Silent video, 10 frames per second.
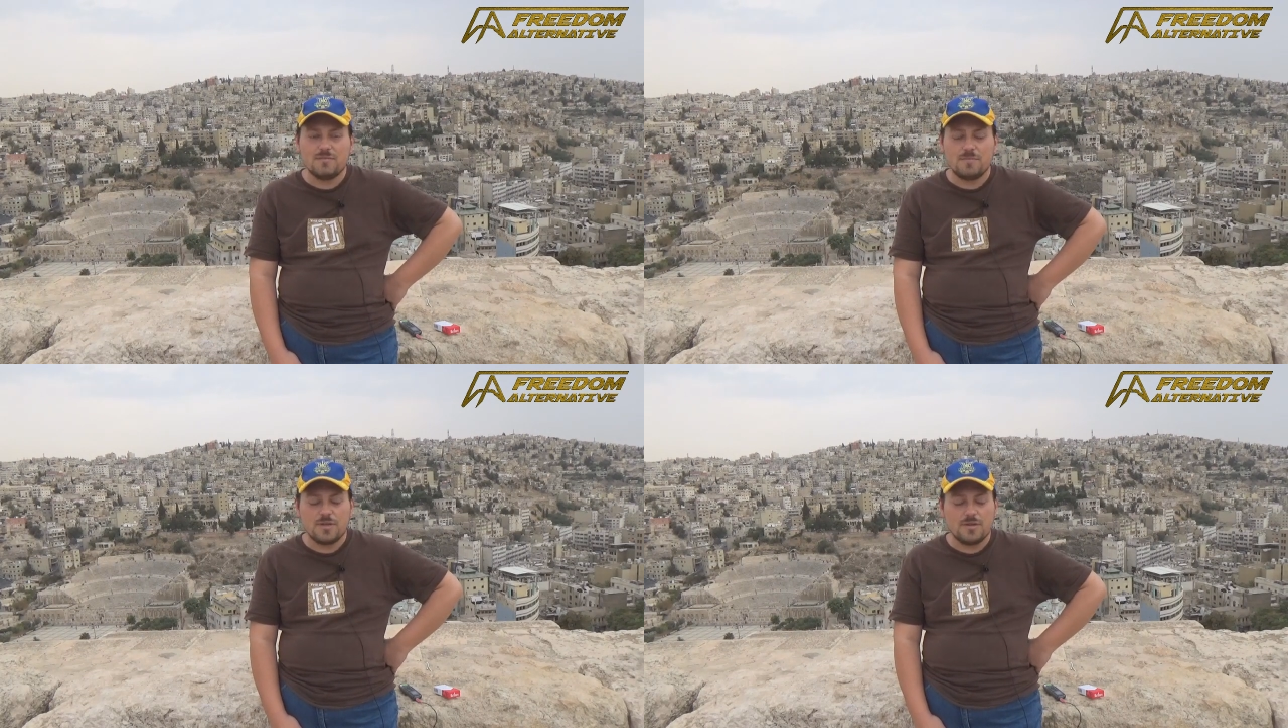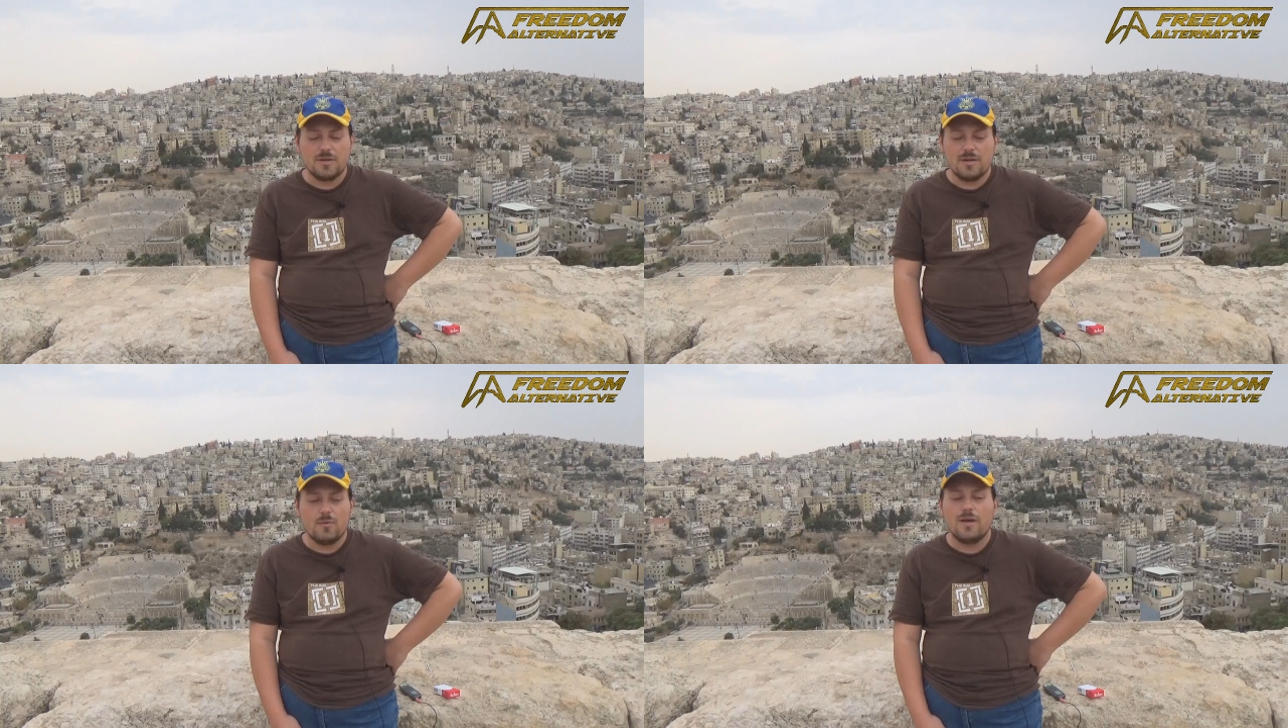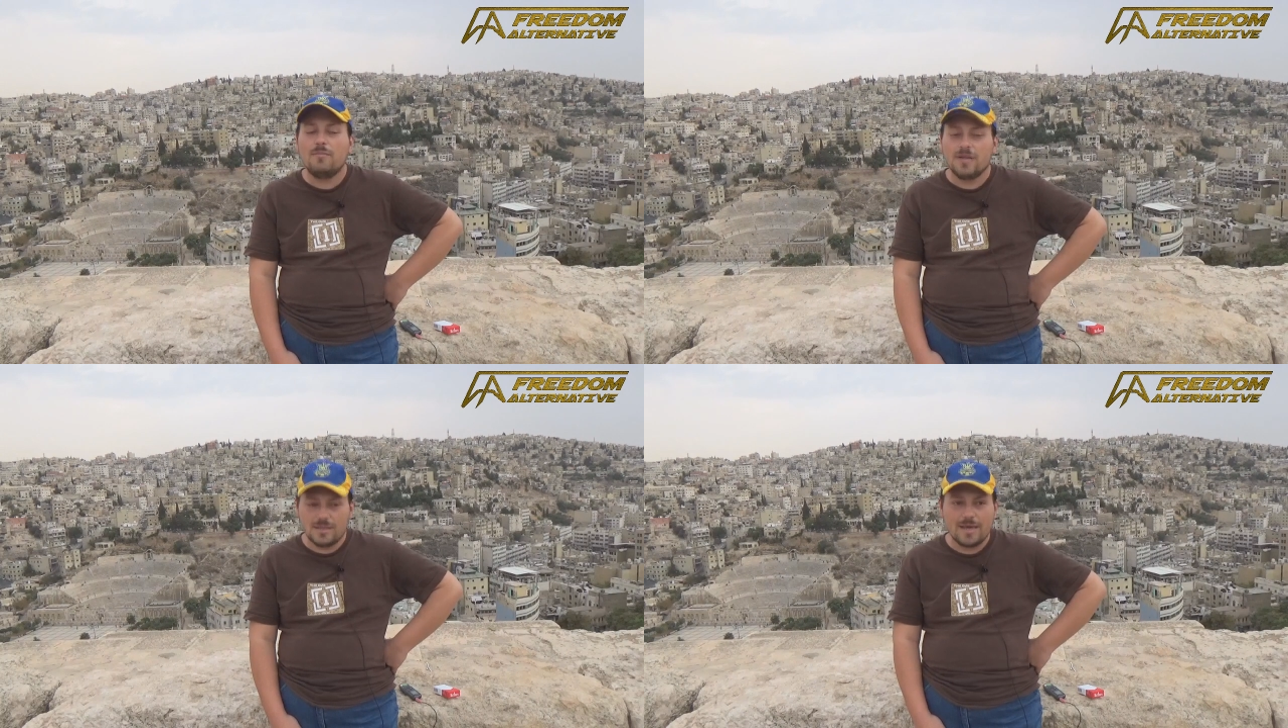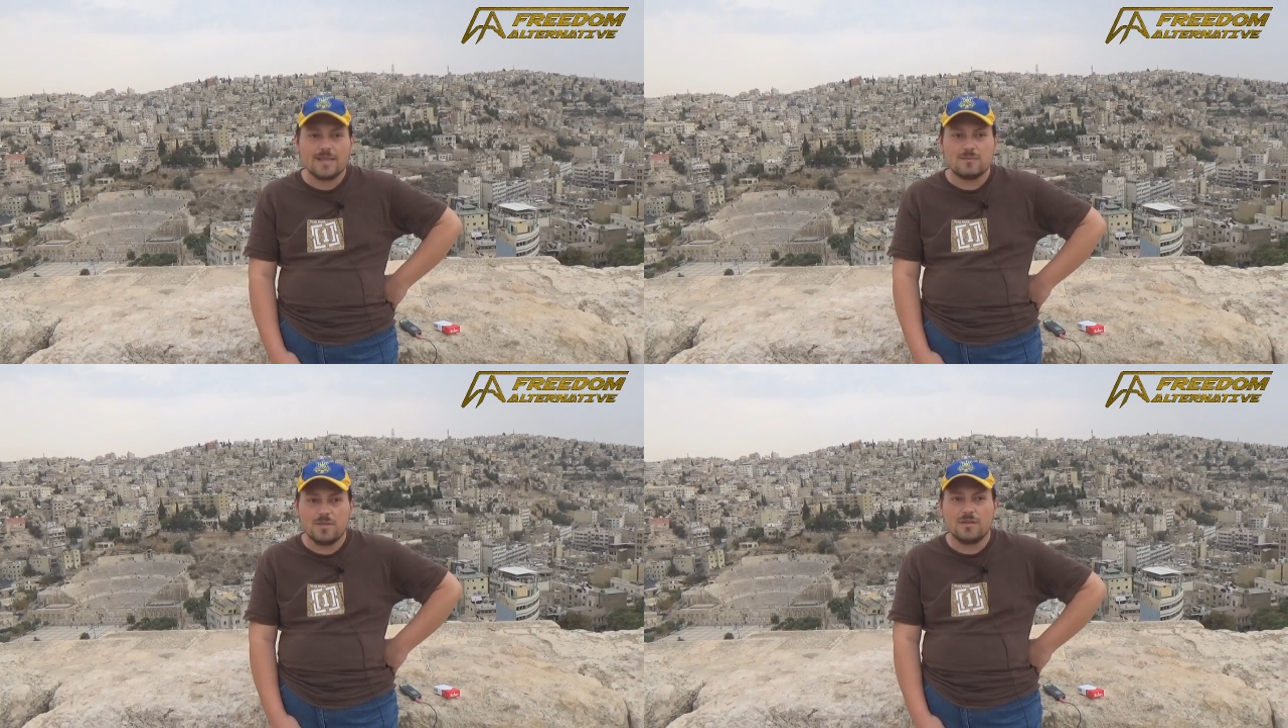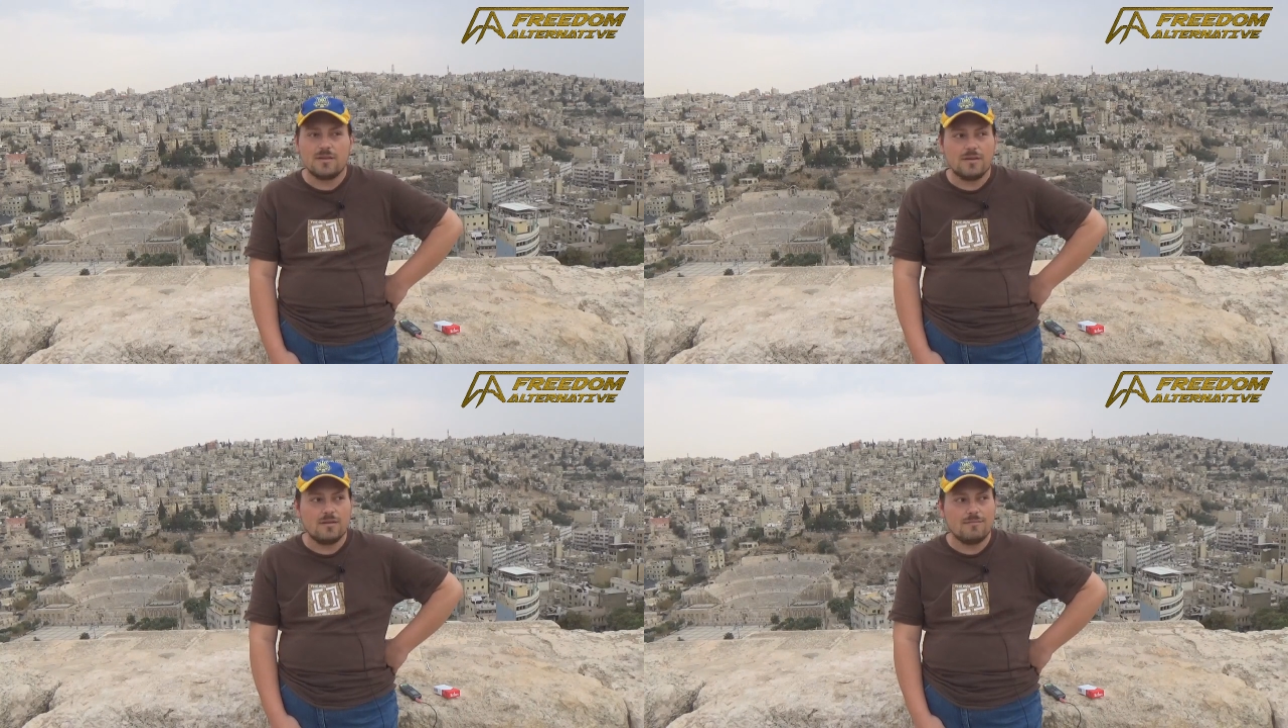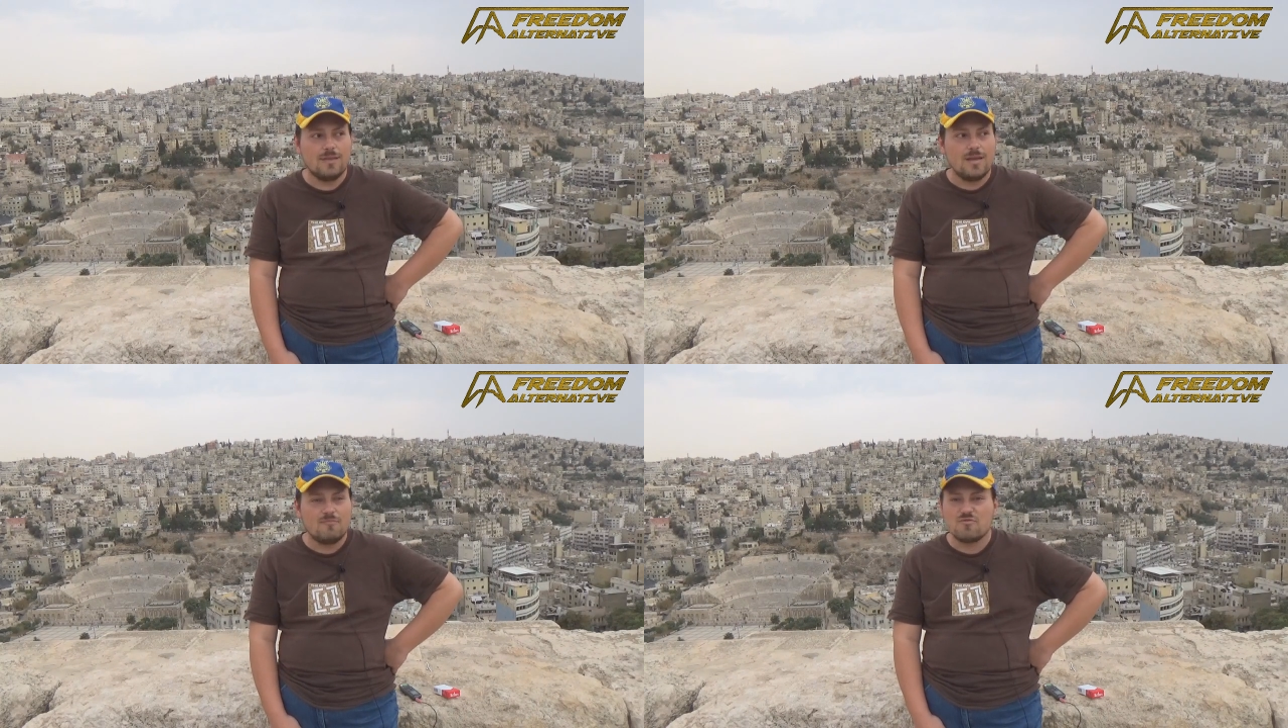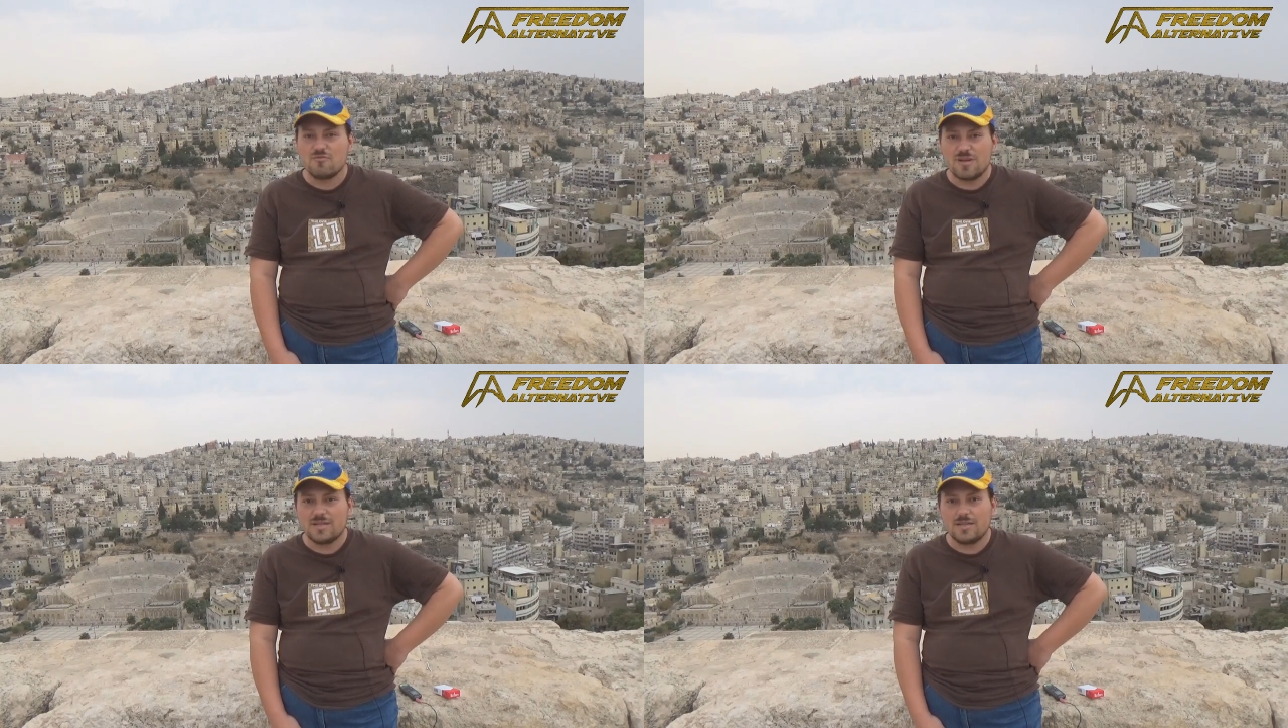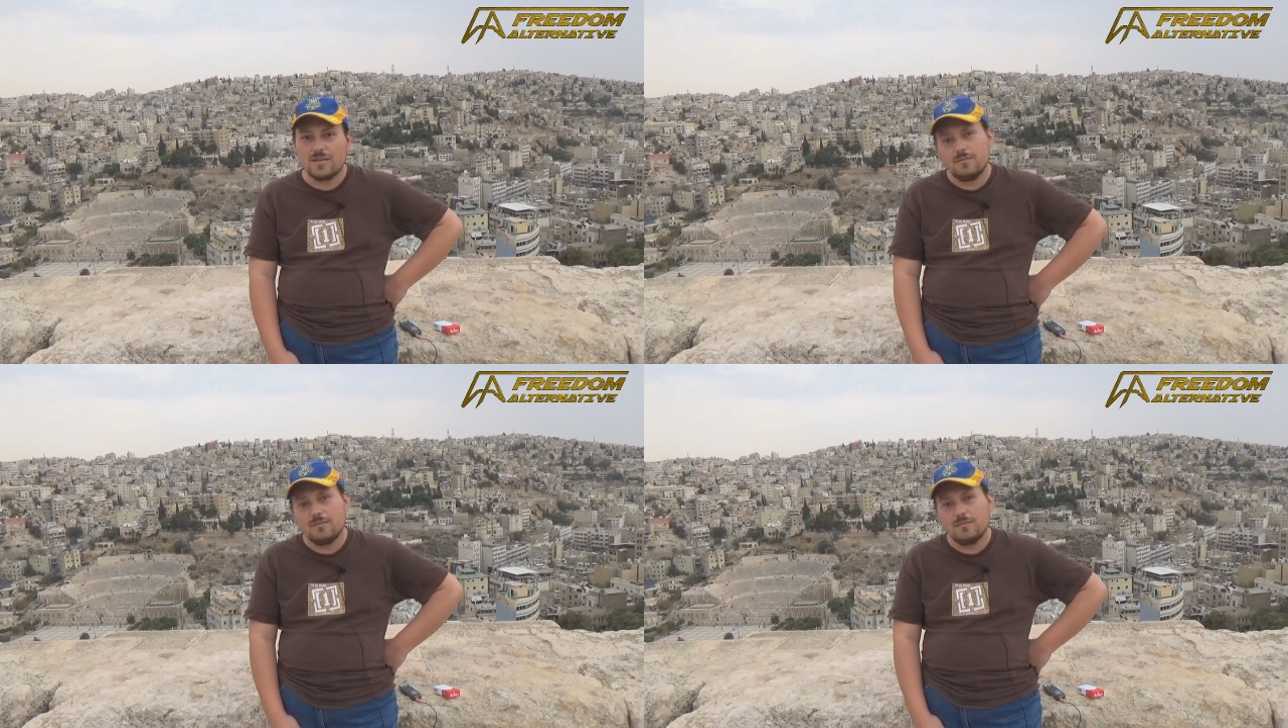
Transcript: particularly well, but it has been um, progressing.